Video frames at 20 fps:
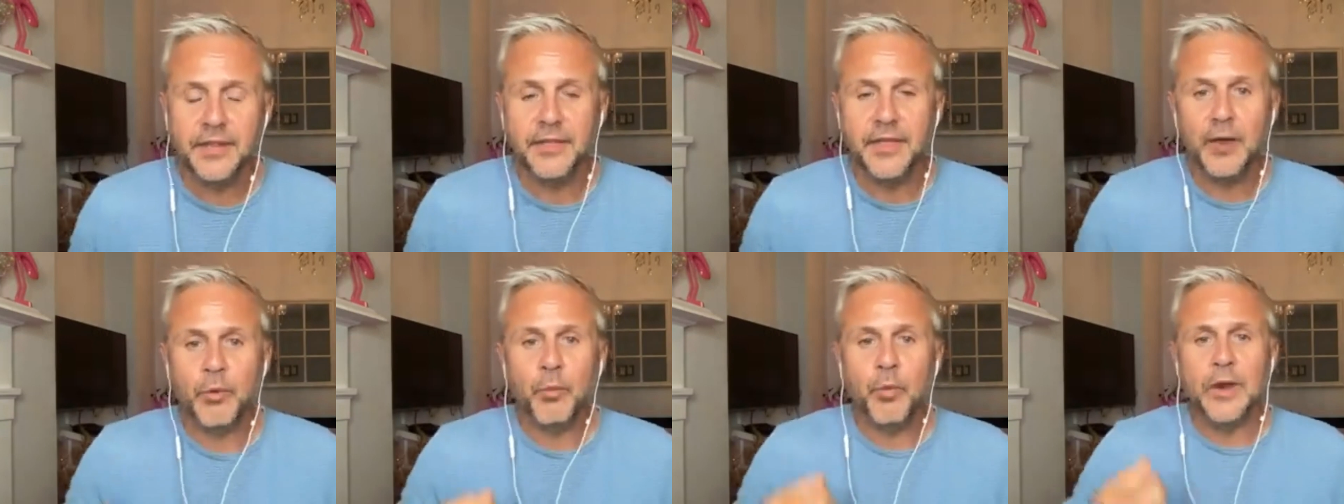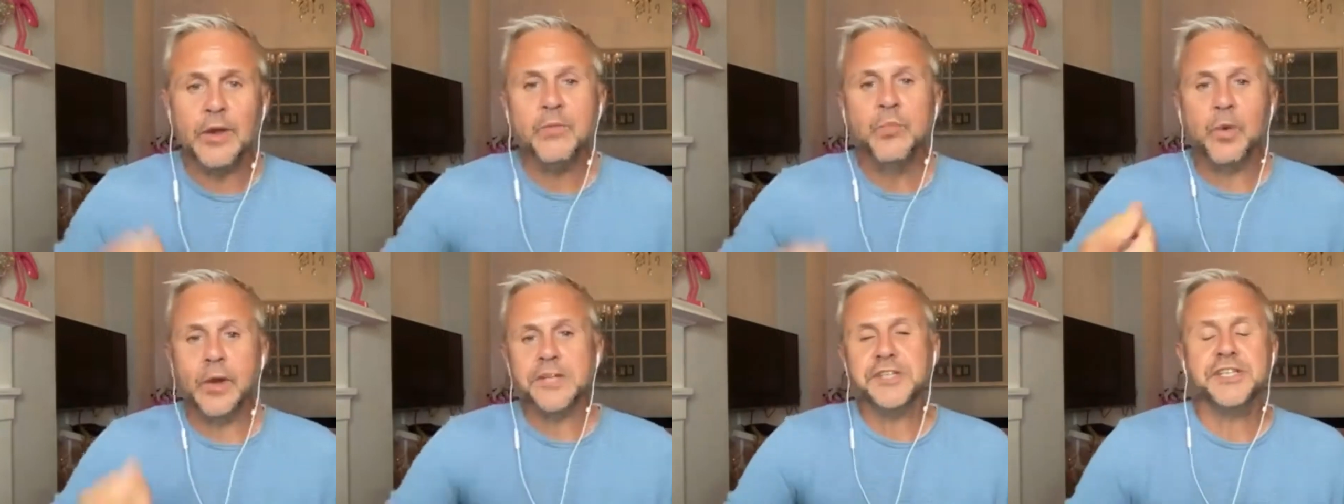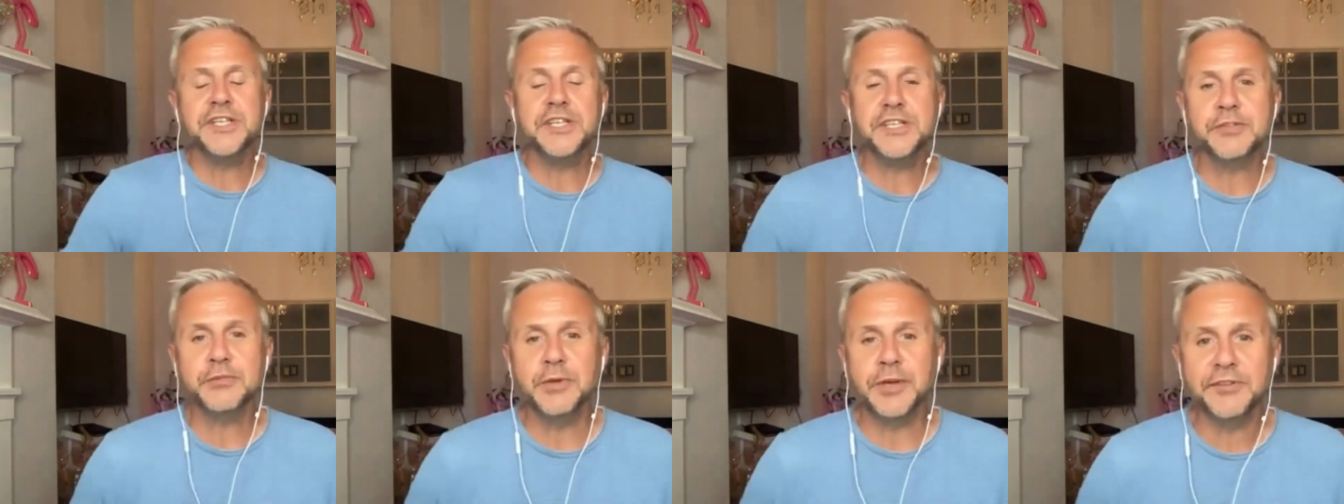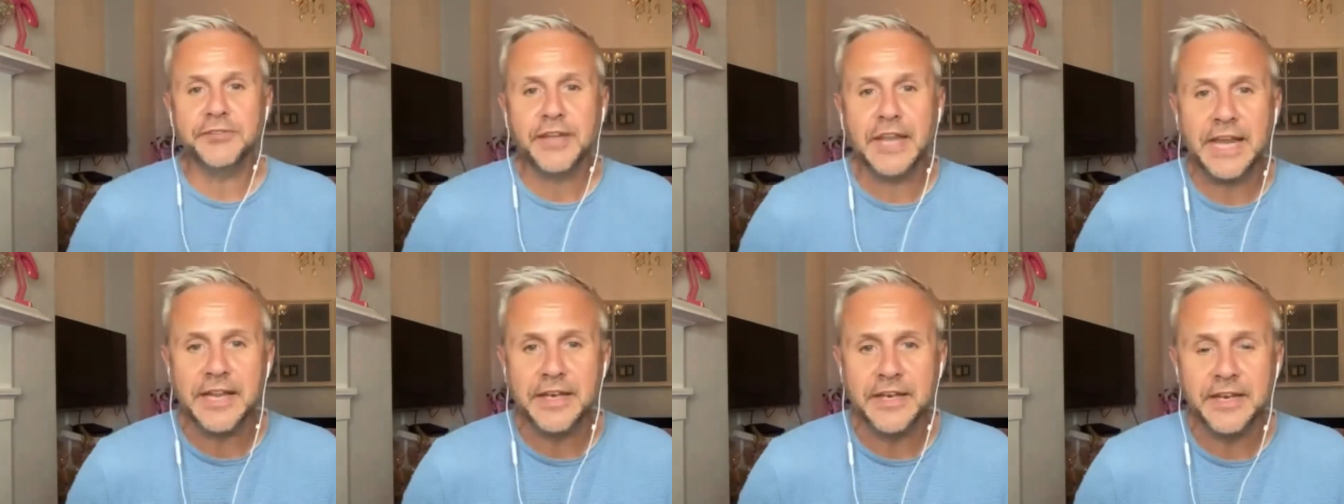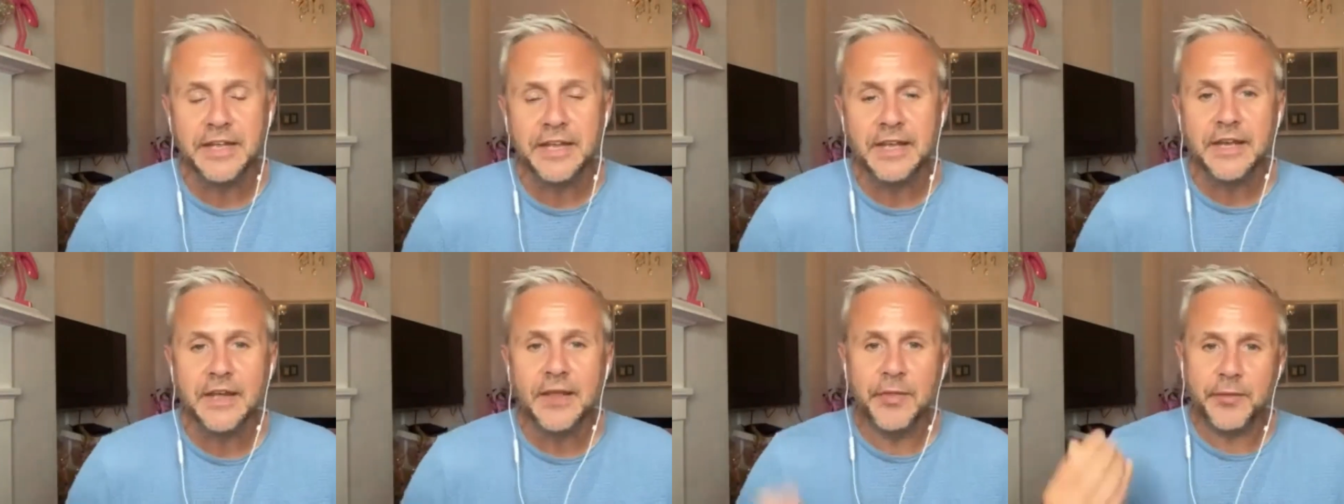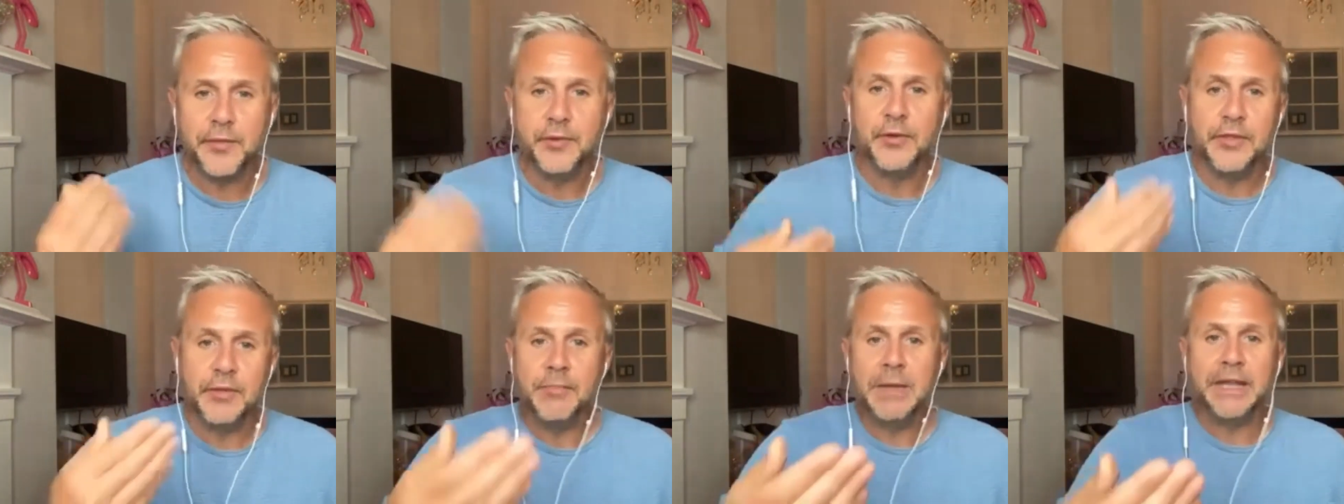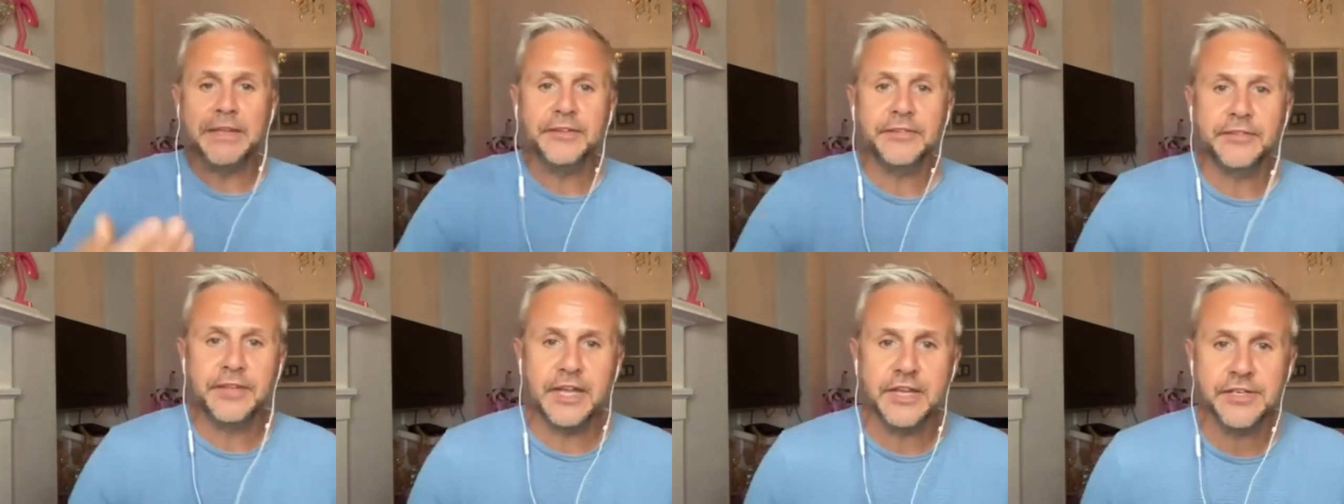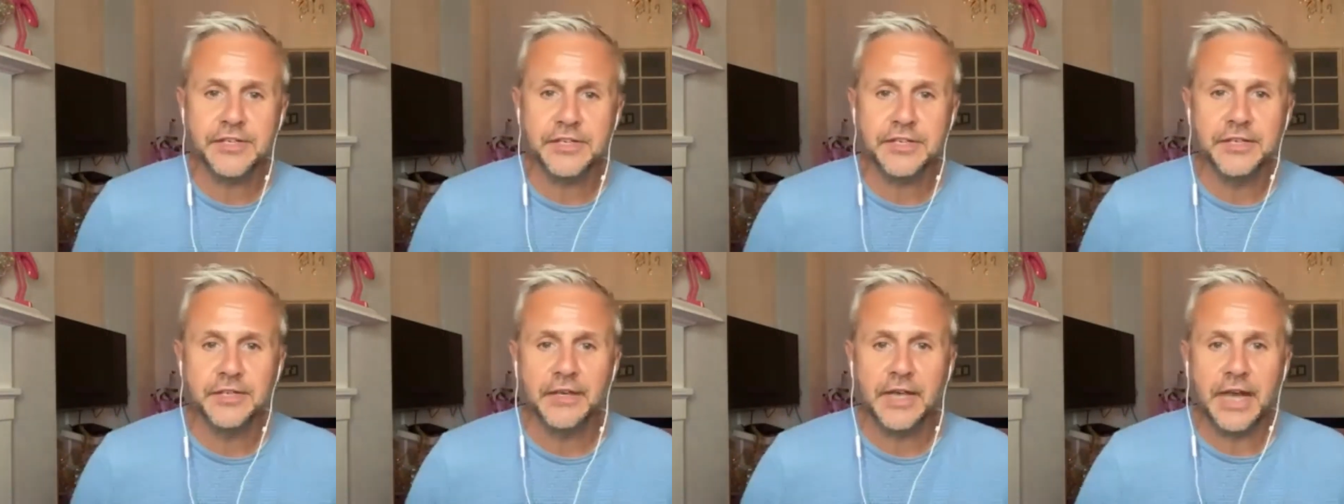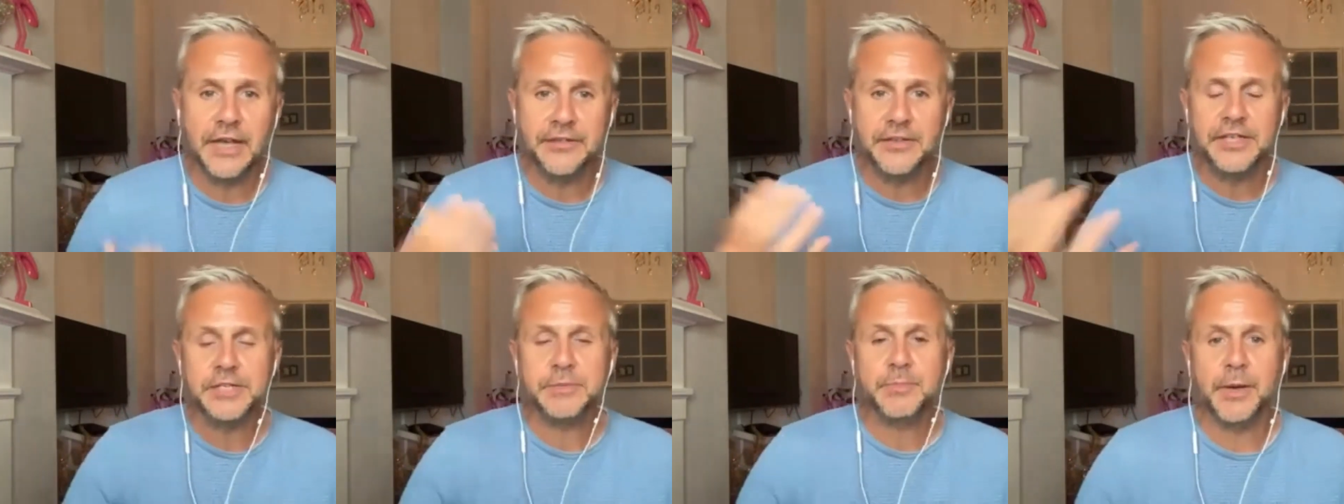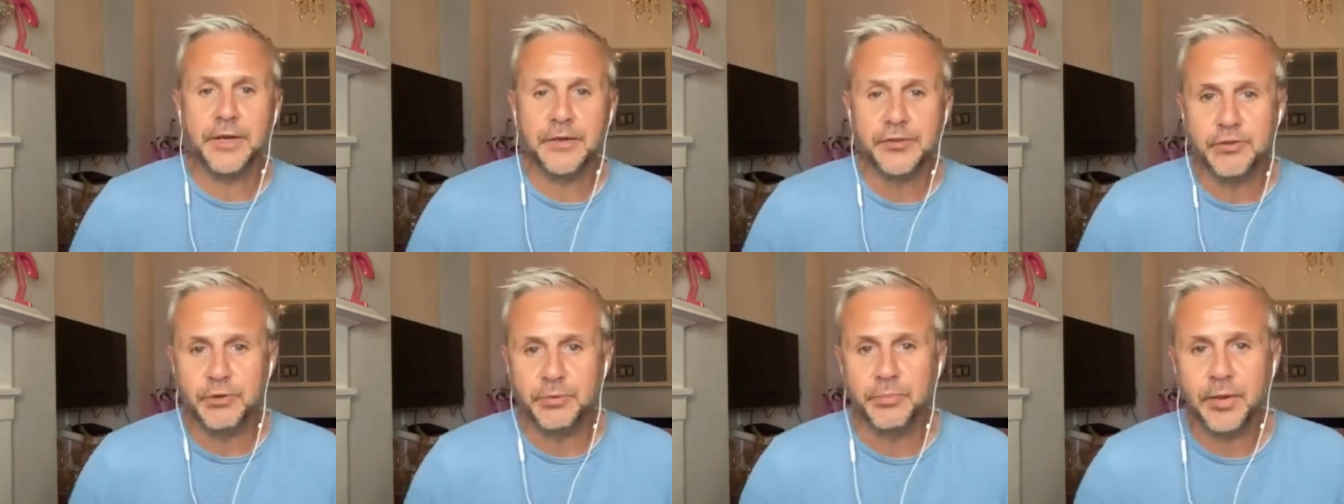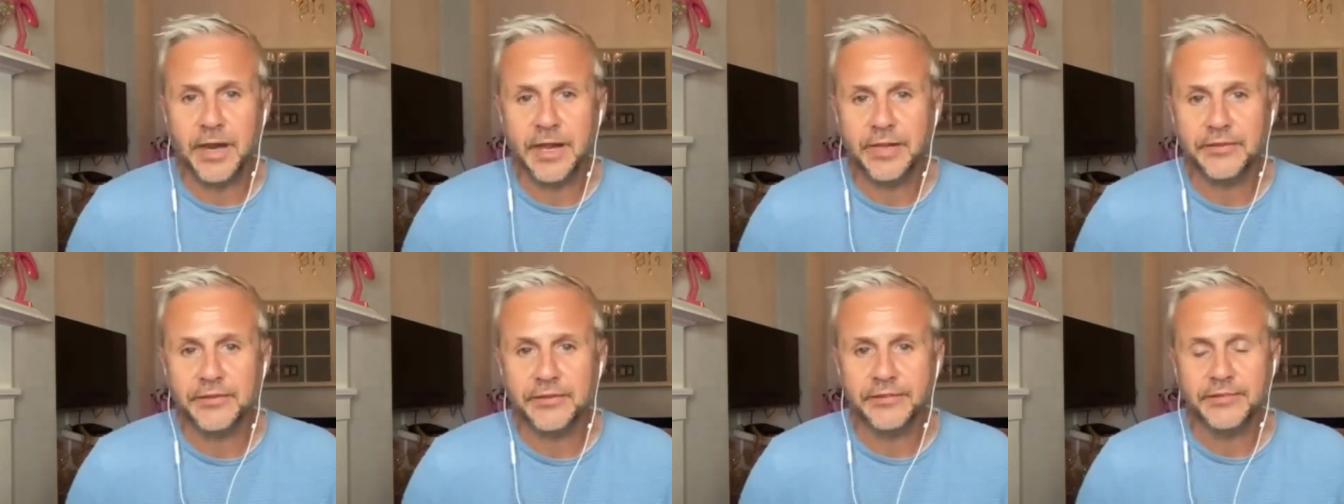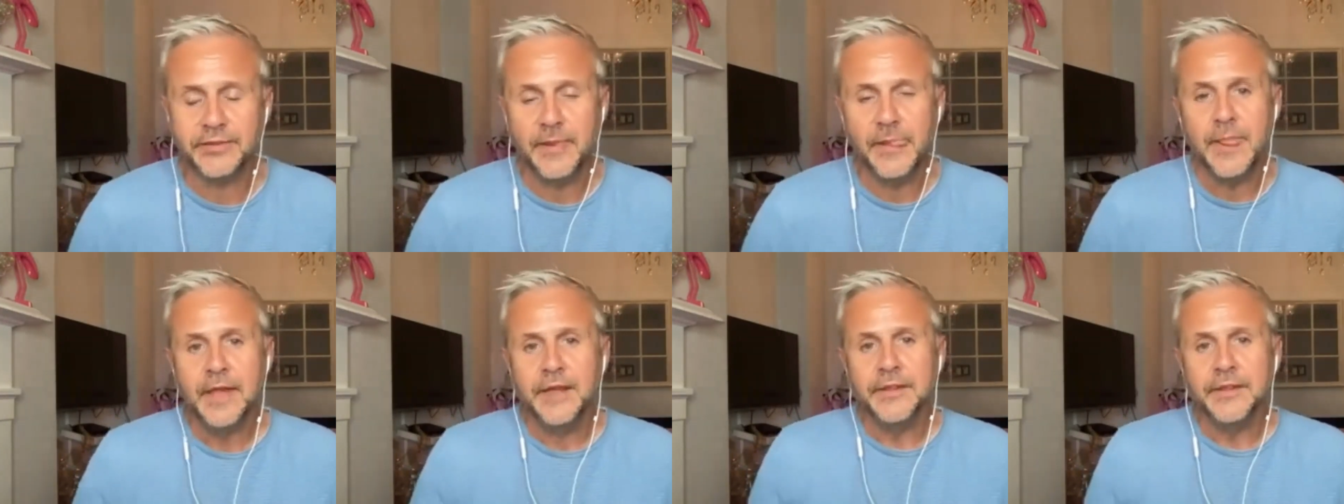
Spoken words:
that one wishes to attain through the meditation and the spiritual practice.